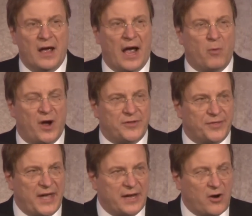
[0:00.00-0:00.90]
I want to
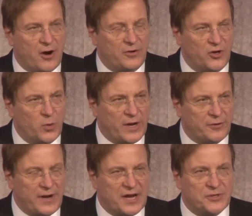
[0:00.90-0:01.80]
thank our new
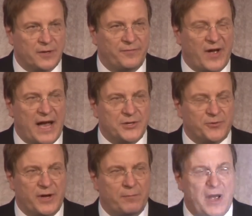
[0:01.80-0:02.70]
international
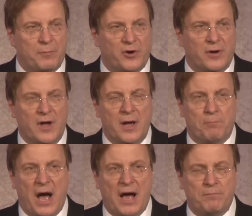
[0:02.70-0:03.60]
advisory member,
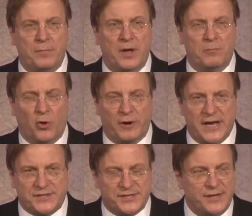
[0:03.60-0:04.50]
Bob
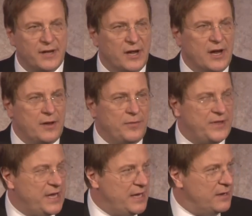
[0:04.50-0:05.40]
Moritz,
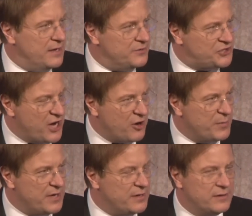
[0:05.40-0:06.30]
the
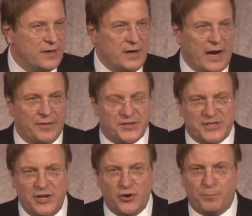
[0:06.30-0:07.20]
chairman and the
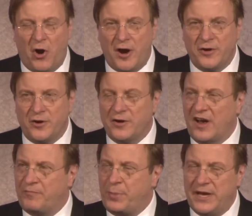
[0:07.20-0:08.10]
senior partner
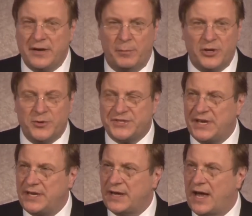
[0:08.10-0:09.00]
of
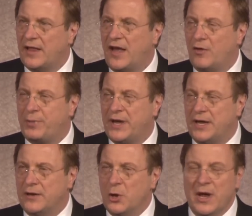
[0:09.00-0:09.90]
PwC LLP.
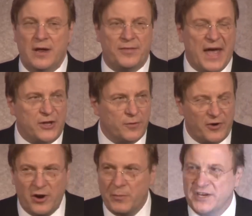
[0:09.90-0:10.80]
Thank you
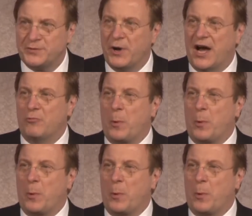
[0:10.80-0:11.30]
very much, Bob.